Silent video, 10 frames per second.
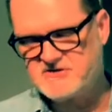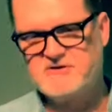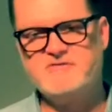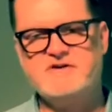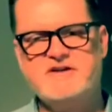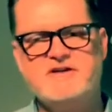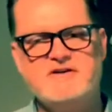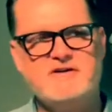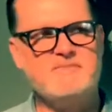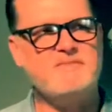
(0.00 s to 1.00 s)
over a
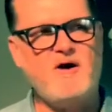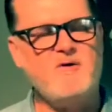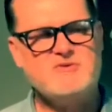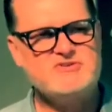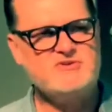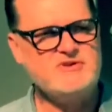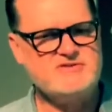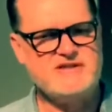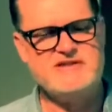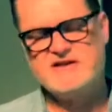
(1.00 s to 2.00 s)
year, almost 2 years.
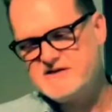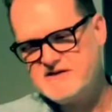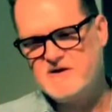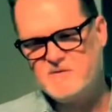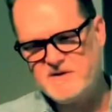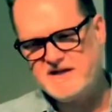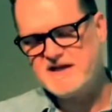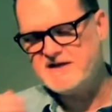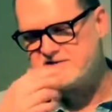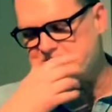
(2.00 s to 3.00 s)
I think I did it on
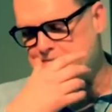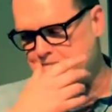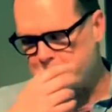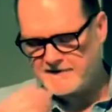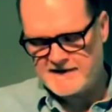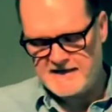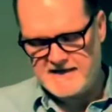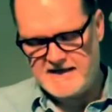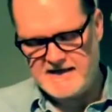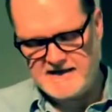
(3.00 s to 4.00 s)
weekends
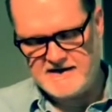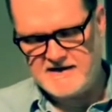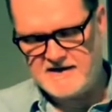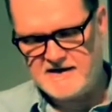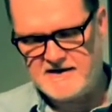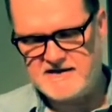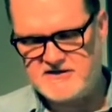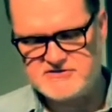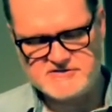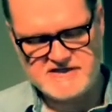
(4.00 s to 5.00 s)
and
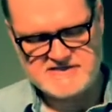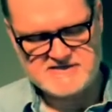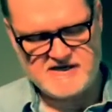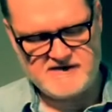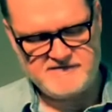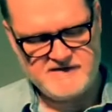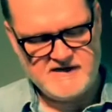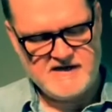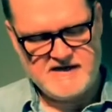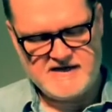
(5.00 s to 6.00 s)
occasional days off.
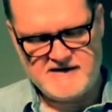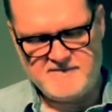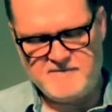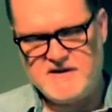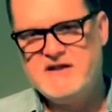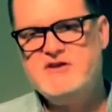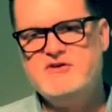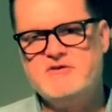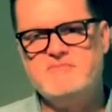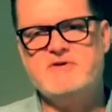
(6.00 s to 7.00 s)
You
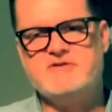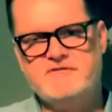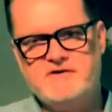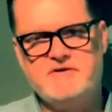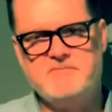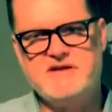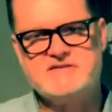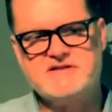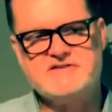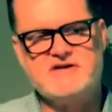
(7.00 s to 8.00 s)
can build a very
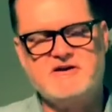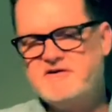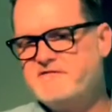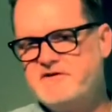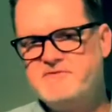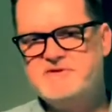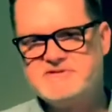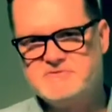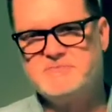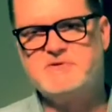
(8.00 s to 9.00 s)
basic guitar at a very
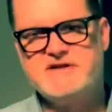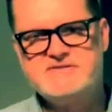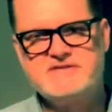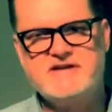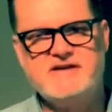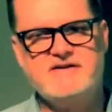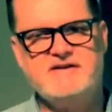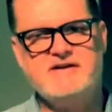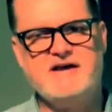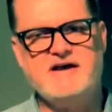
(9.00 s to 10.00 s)
reasonable price with
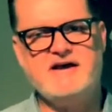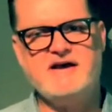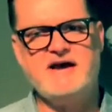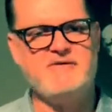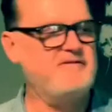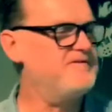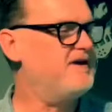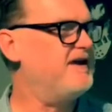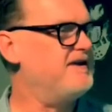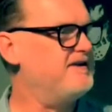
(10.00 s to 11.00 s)
Garen. However,
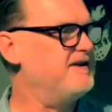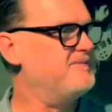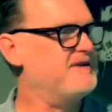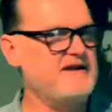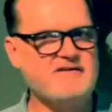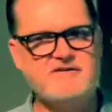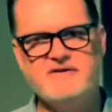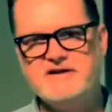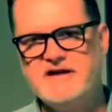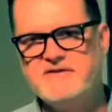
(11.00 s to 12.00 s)
I ended up kind of
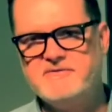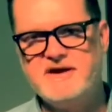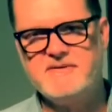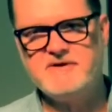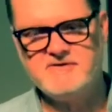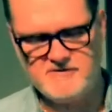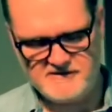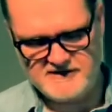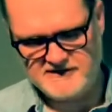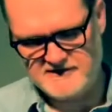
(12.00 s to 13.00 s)
going down the rabbit
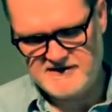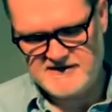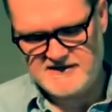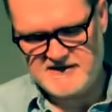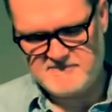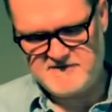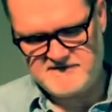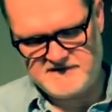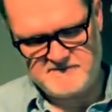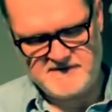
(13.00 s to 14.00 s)
hole and kind of
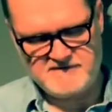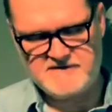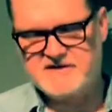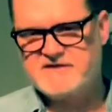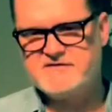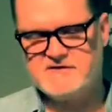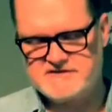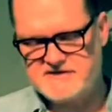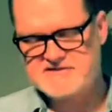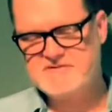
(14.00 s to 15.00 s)
beefed up everything. So I'll
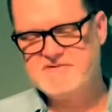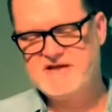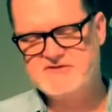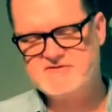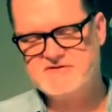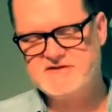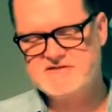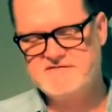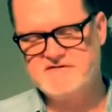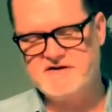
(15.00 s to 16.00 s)
tell you some of the extra things that
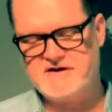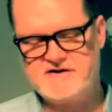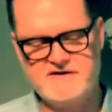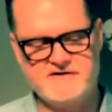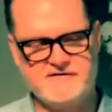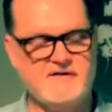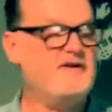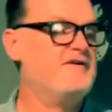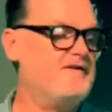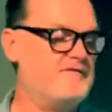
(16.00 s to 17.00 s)
I've done on here is,
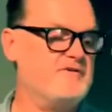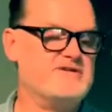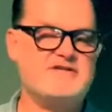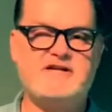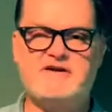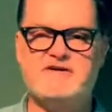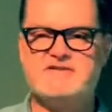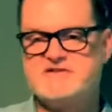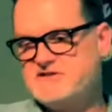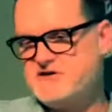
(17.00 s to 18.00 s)
of course,
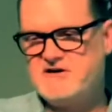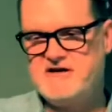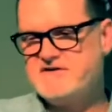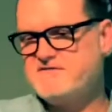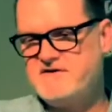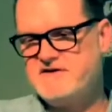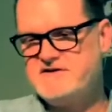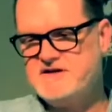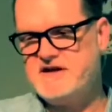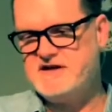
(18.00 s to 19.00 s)
Garen's guitar has
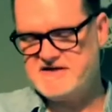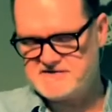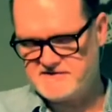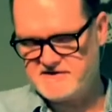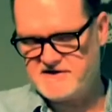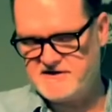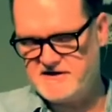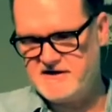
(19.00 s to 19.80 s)
he has a very